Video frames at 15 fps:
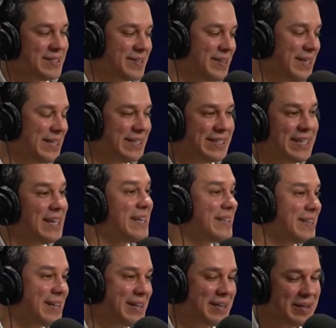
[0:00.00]
That's great. And
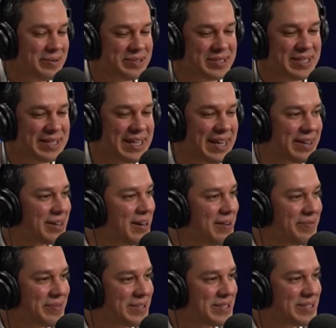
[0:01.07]
yeah, I was at that
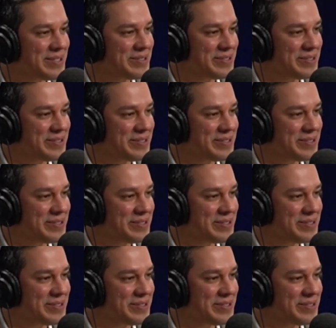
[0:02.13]
conference,